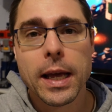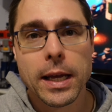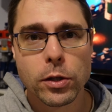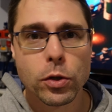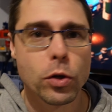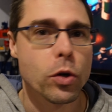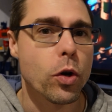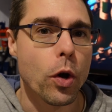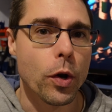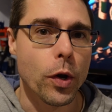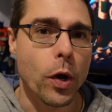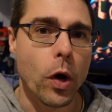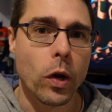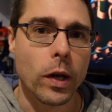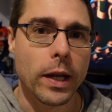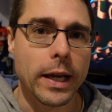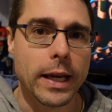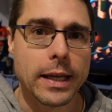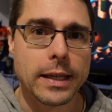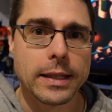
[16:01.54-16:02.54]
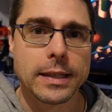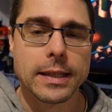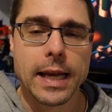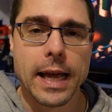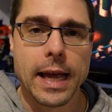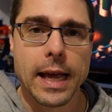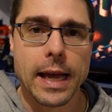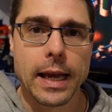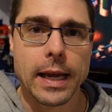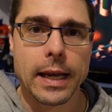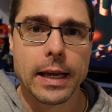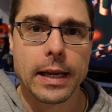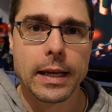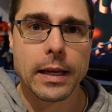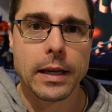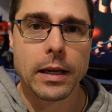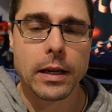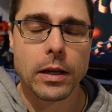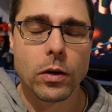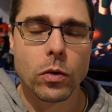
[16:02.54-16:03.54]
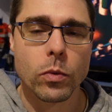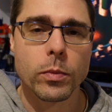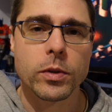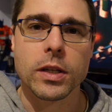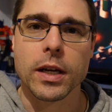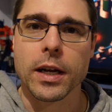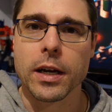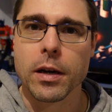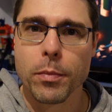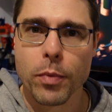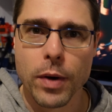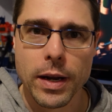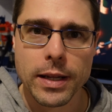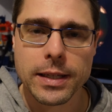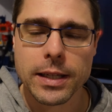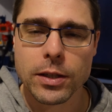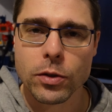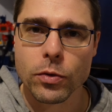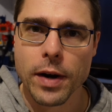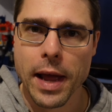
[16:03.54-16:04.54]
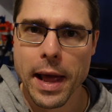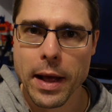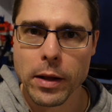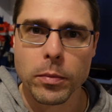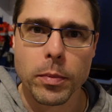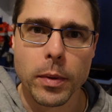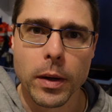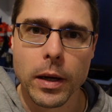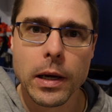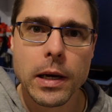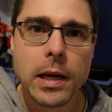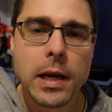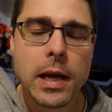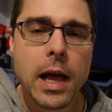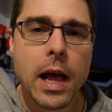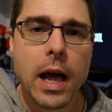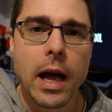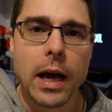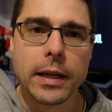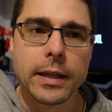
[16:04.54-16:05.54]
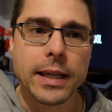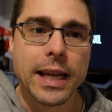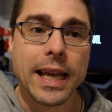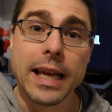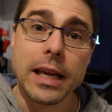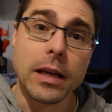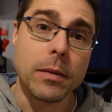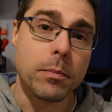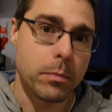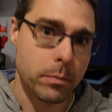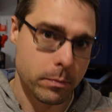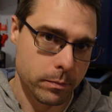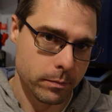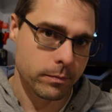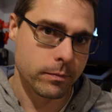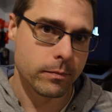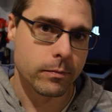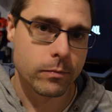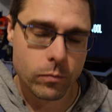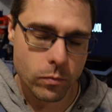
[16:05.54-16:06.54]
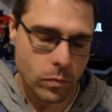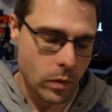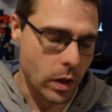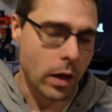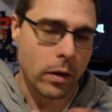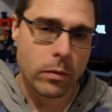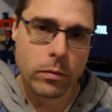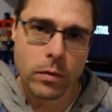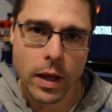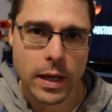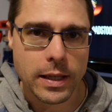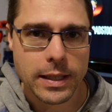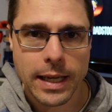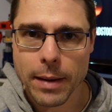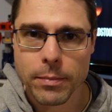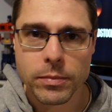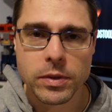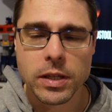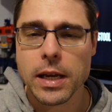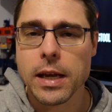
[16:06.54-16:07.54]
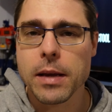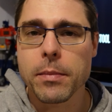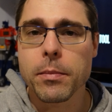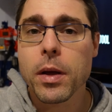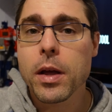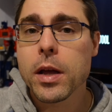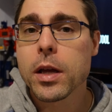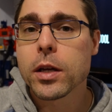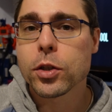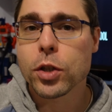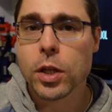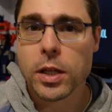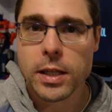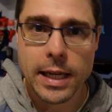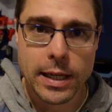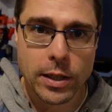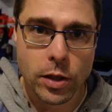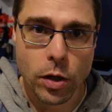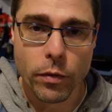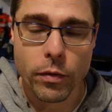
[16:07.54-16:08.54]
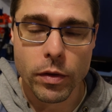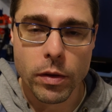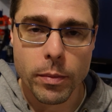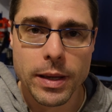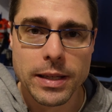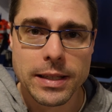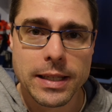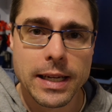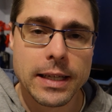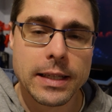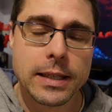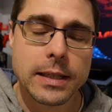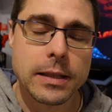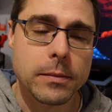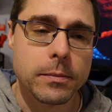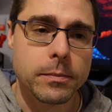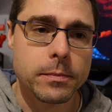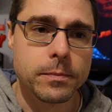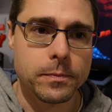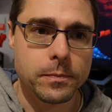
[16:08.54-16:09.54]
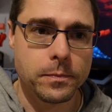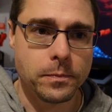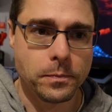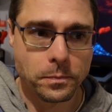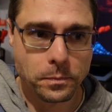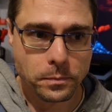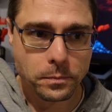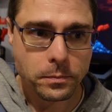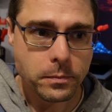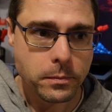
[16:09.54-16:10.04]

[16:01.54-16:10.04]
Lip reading: He took on Holly as almost like an apprentice or a helper, and things happen to him. She takes over the business, and